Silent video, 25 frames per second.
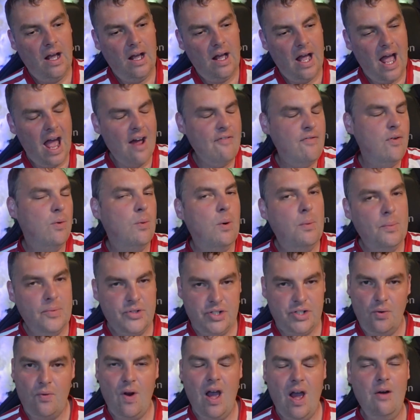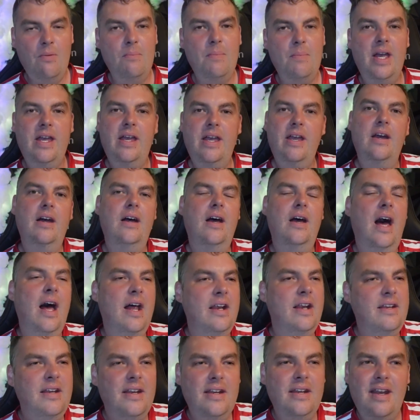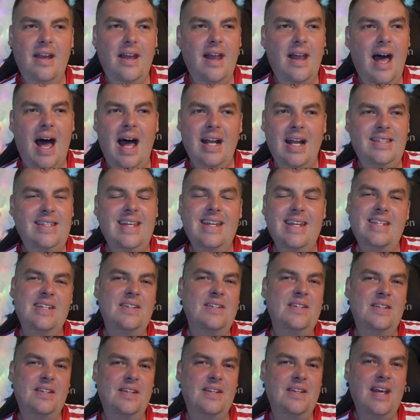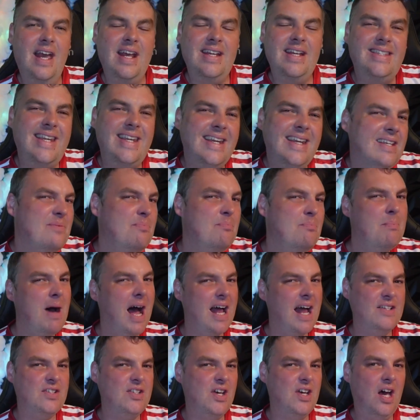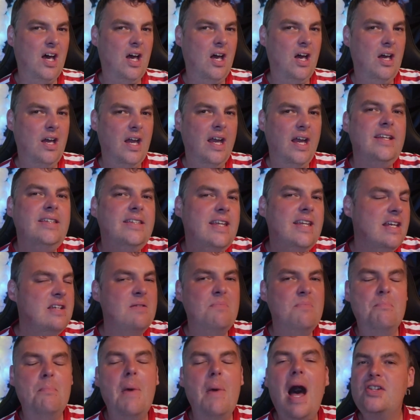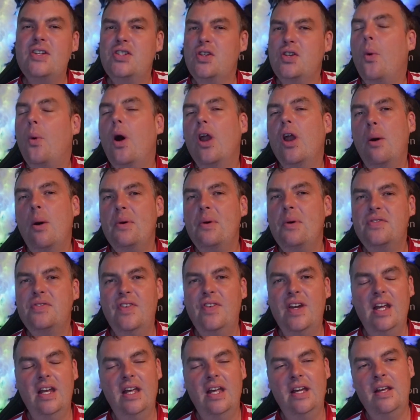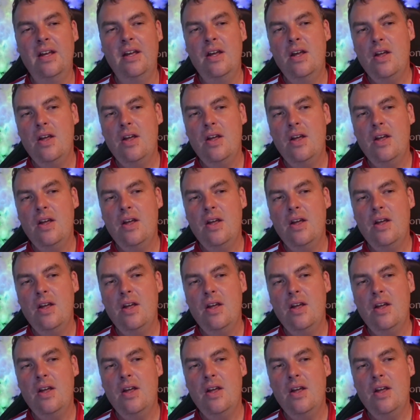everyone was around me, and it didn't matter. It didn't matter what I was feeling.